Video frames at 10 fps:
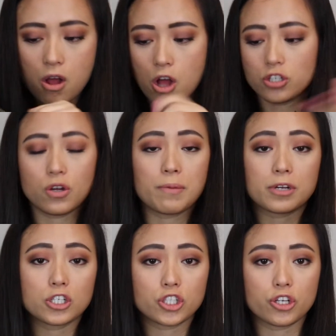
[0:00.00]
Also, I'm
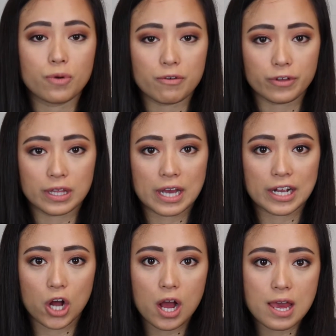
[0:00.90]
going to show you everything I
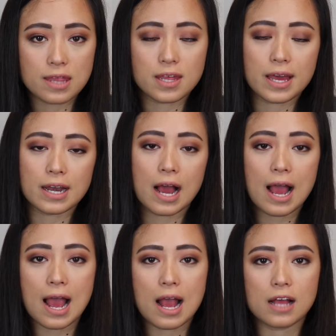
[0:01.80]
got, and then
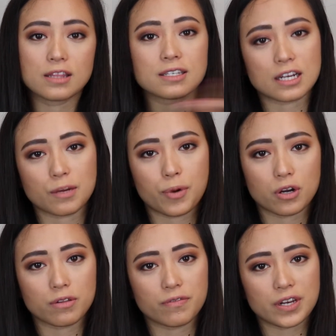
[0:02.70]
the second
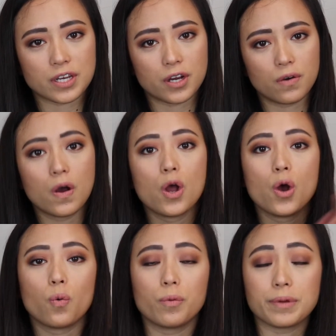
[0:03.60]
part of the video
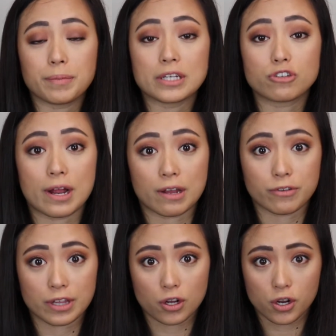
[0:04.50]
will be me trying
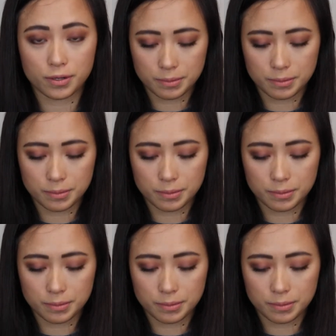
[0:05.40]
everything on.